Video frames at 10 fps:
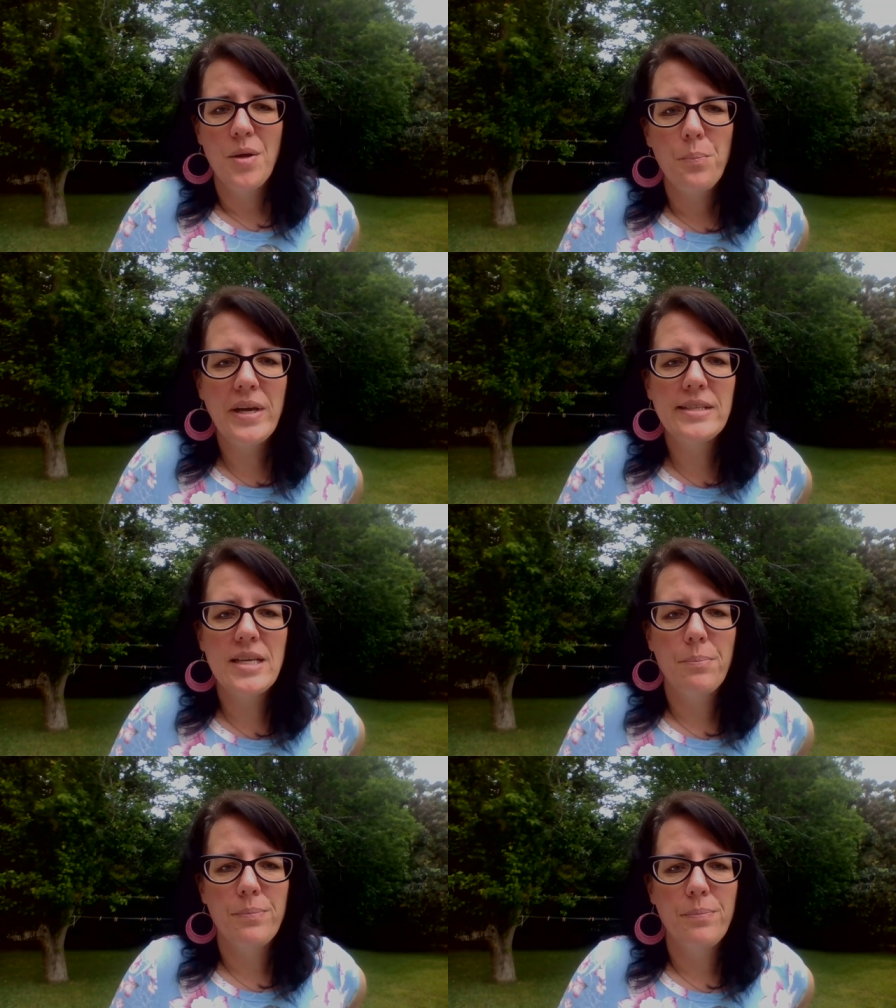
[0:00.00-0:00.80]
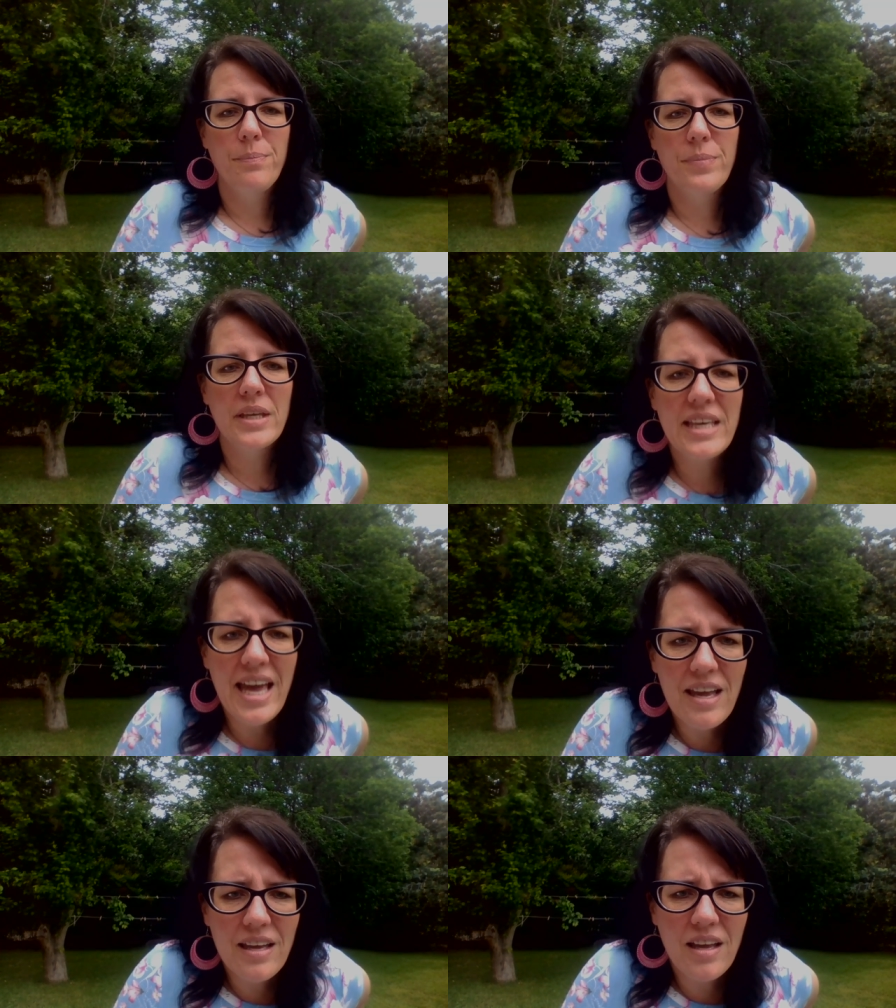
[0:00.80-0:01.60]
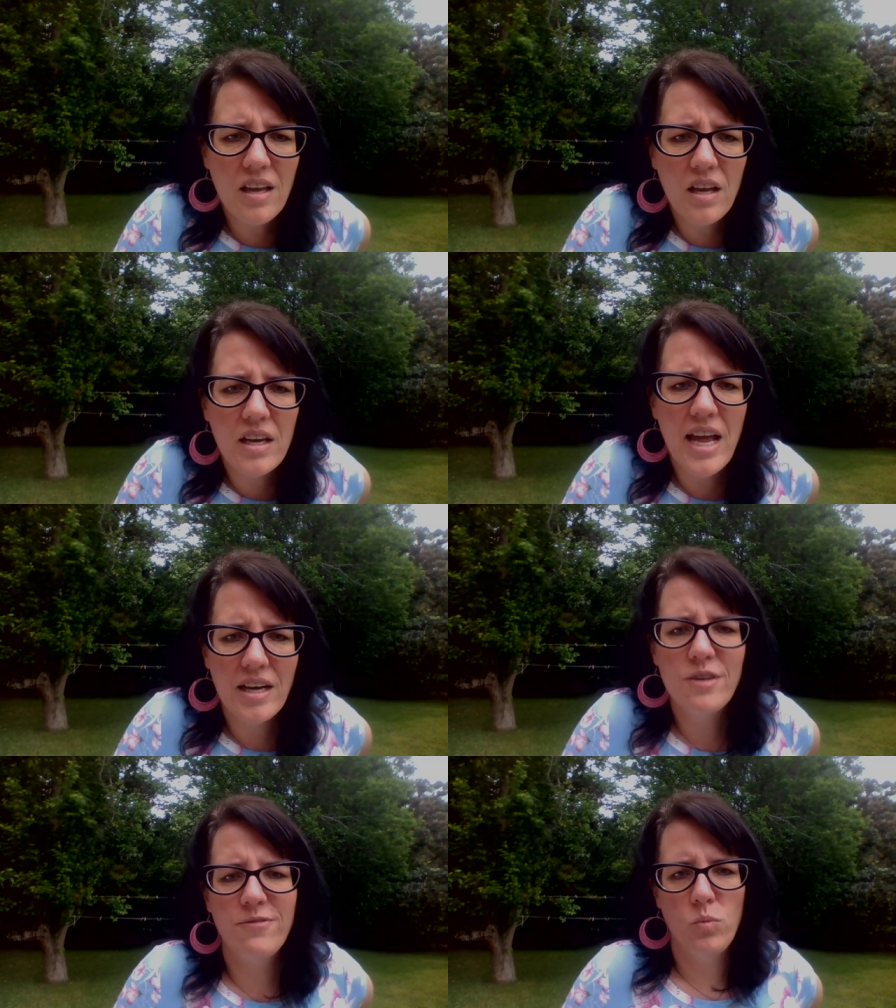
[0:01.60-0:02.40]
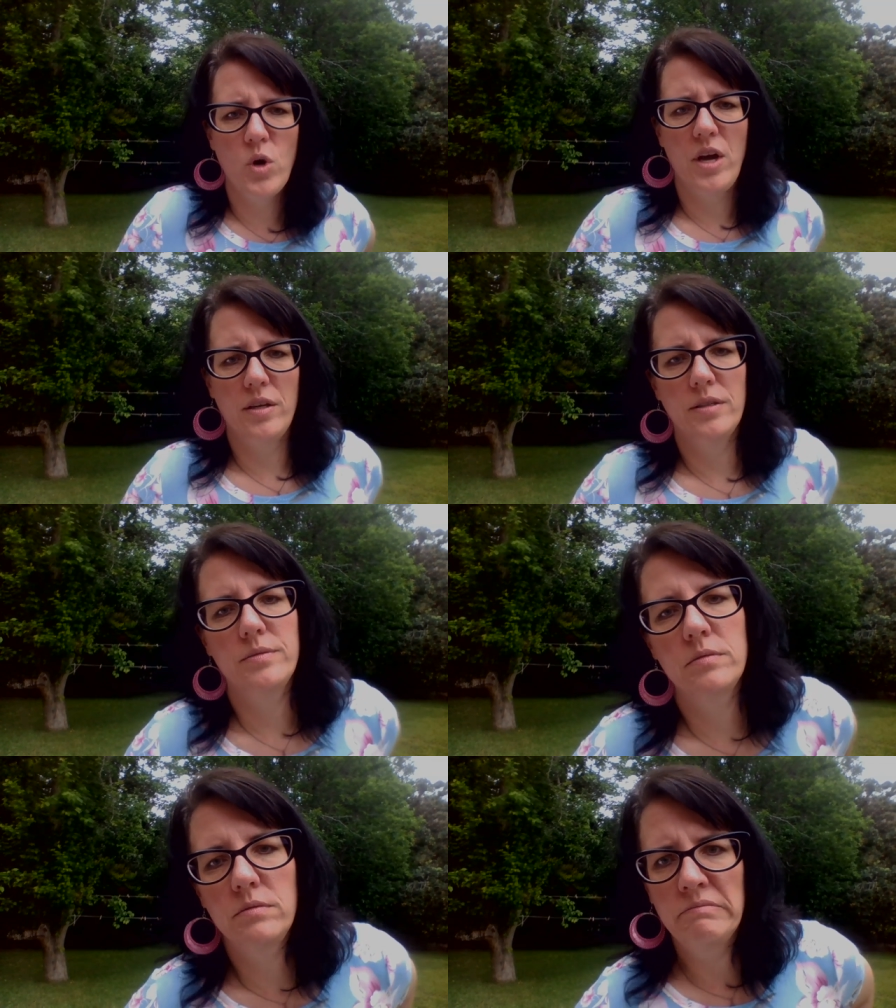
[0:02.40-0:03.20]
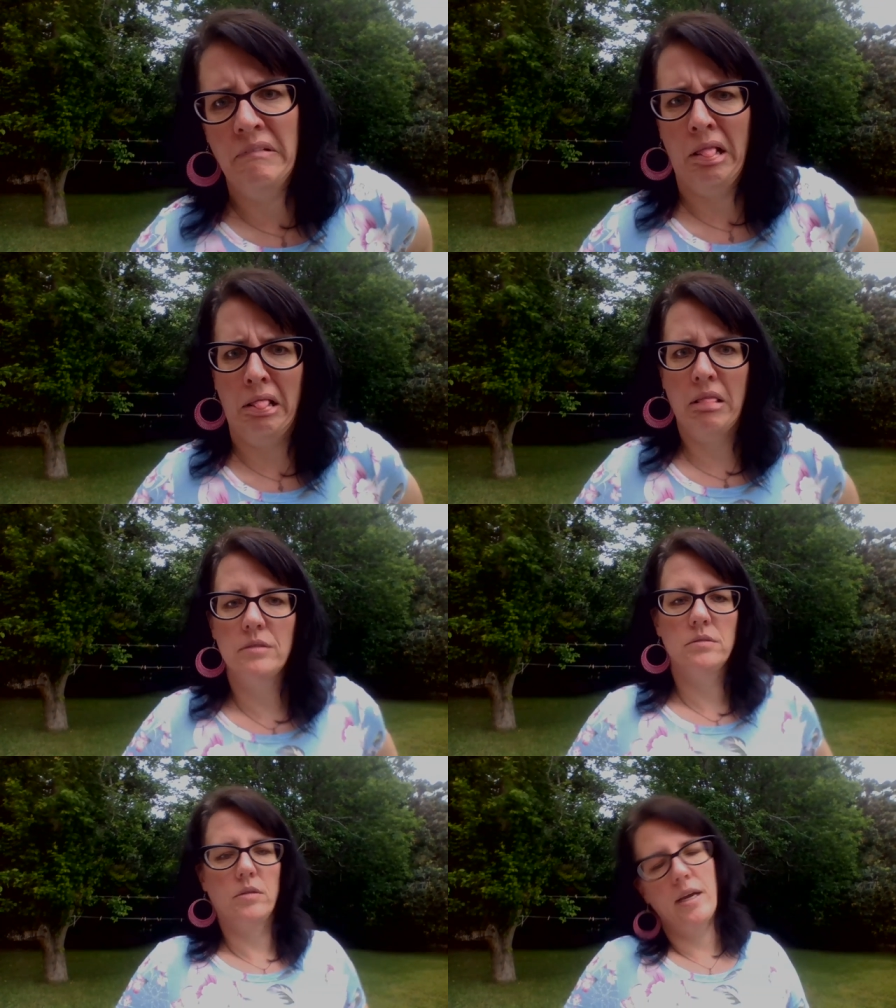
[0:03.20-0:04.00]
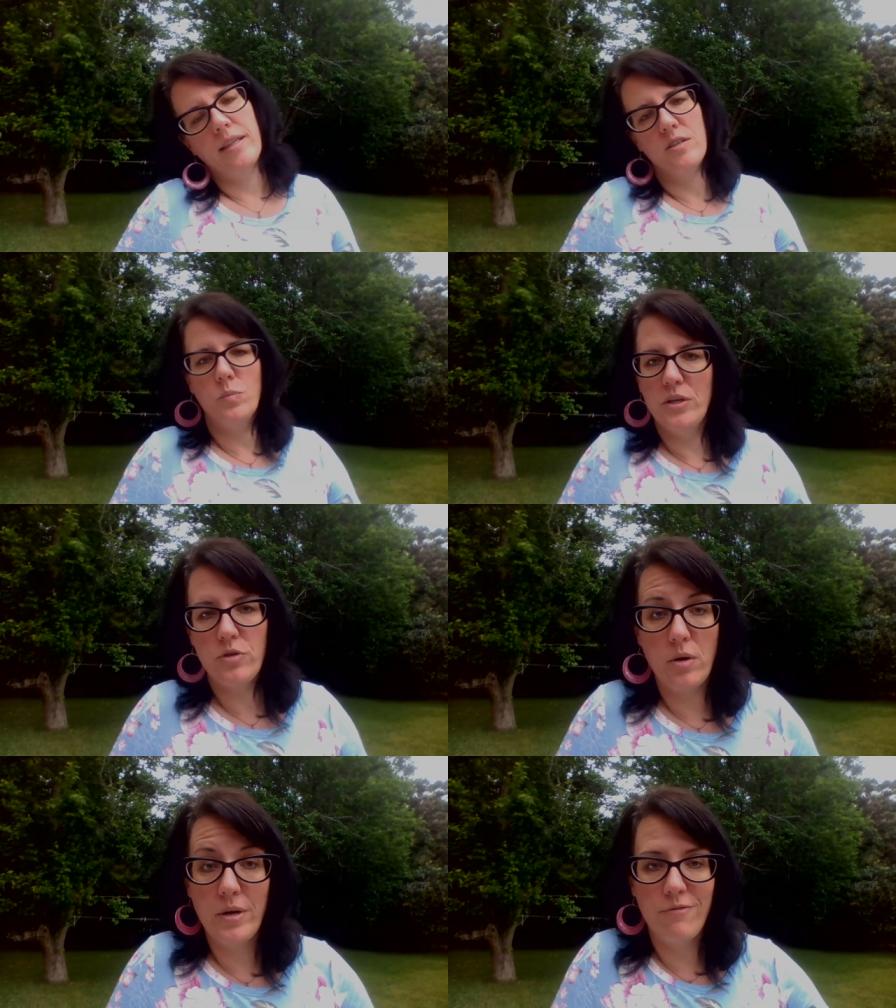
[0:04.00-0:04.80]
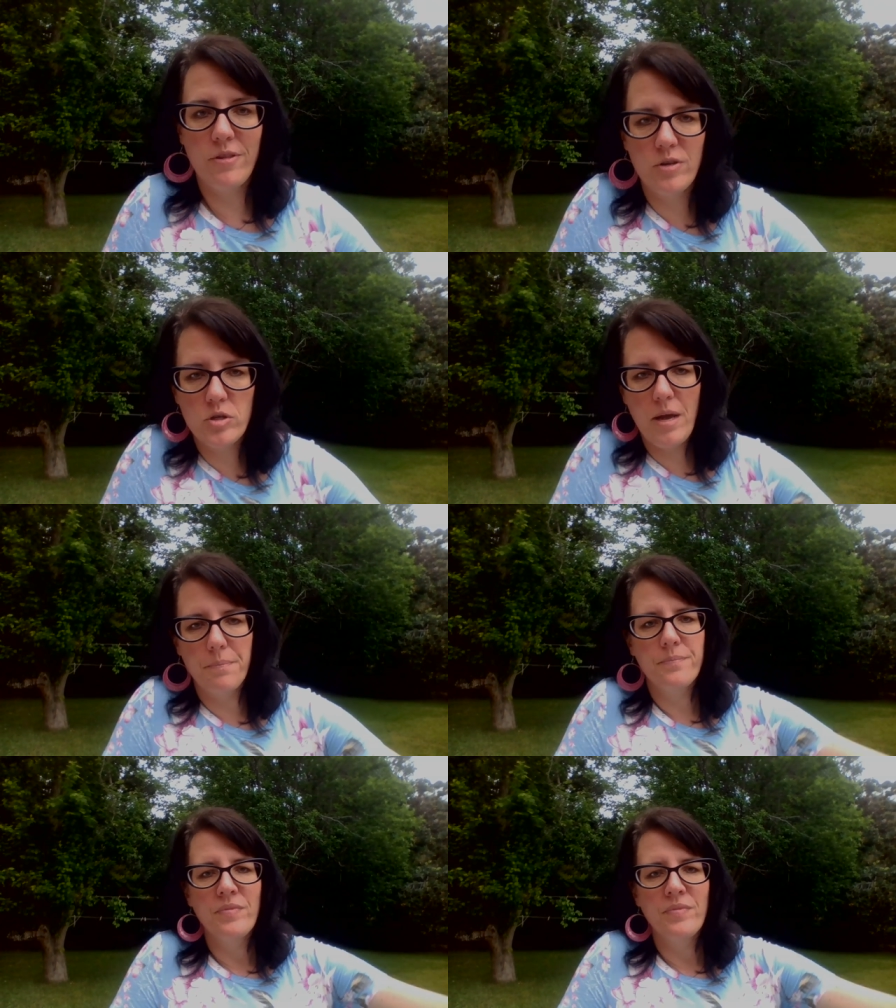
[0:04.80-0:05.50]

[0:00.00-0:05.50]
picked up a kit, and headed for work. Oh, okay, that's me trying to read it for the first time.